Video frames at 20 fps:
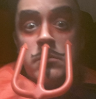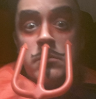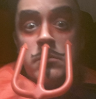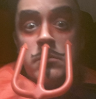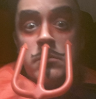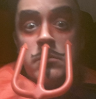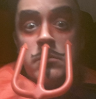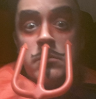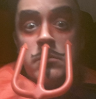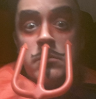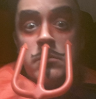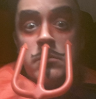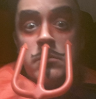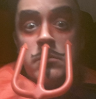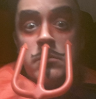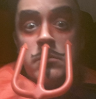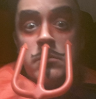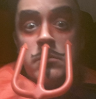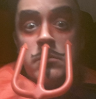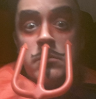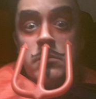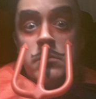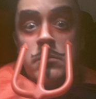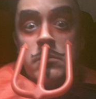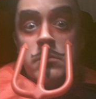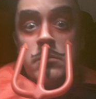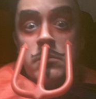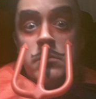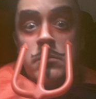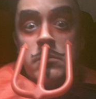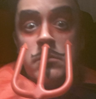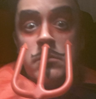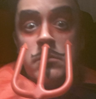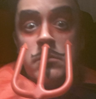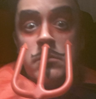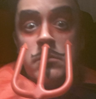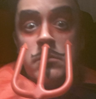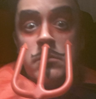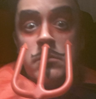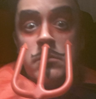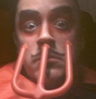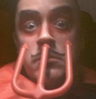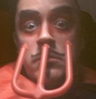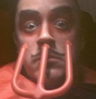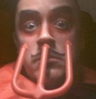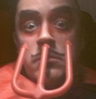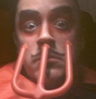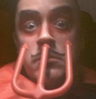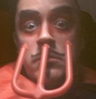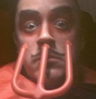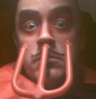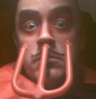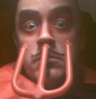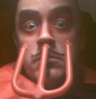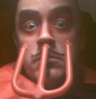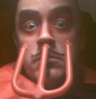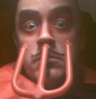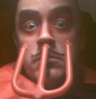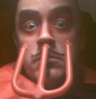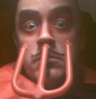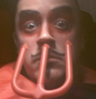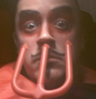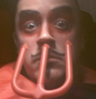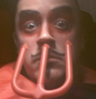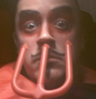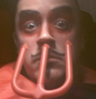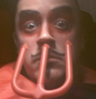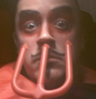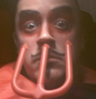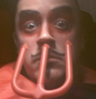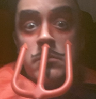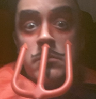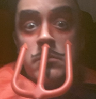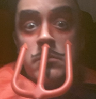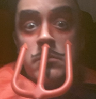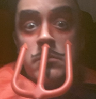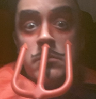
[no speech]